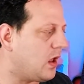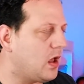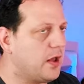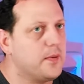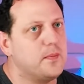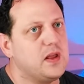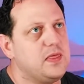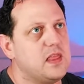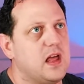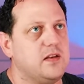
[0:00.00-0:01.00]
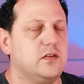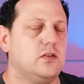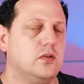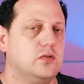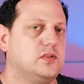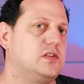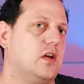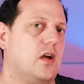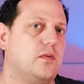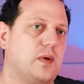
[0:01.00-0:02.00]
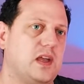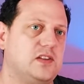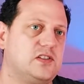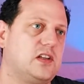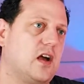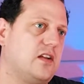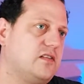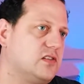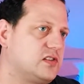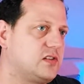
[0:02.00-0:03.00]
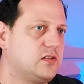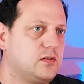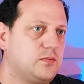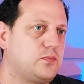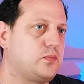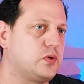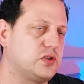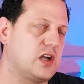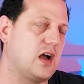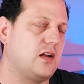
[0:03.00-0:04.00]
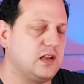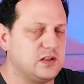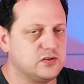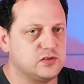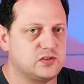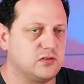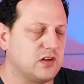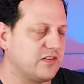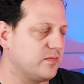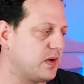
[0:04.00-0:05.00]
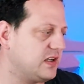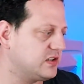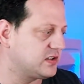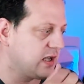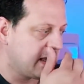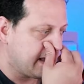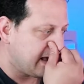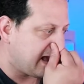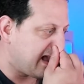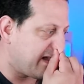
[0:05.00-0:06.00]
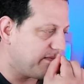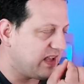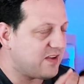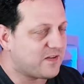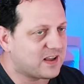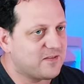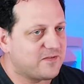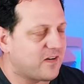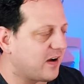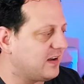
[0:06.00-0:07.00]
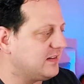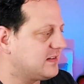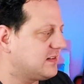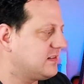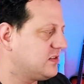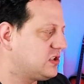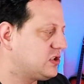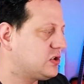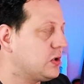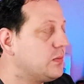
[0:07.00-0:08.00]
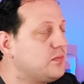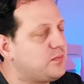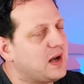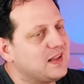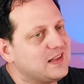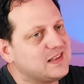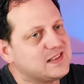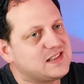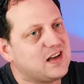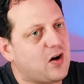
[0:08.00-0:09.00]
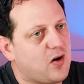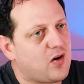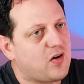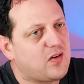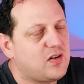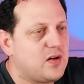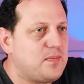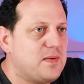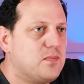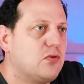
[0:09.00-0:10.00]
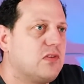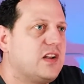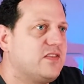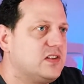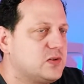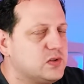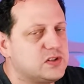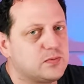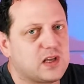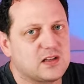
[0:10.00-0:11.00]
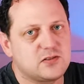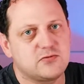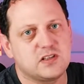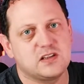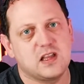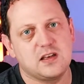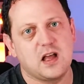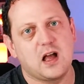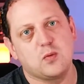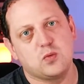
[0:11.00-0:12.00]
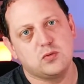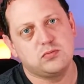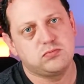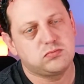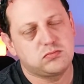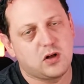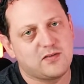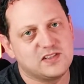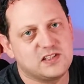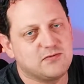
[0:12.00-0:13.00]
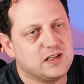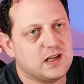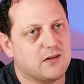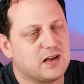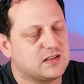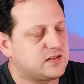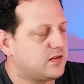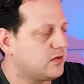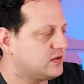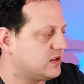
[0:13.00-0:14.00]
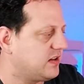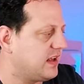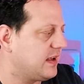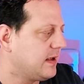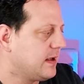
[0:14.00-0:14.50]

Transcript: and then use the home page to kind of just push out link juice to the relevant pages. If I can find some backlinks that are a bit more relevant to a subcategory, then I will obviously redirect those to there.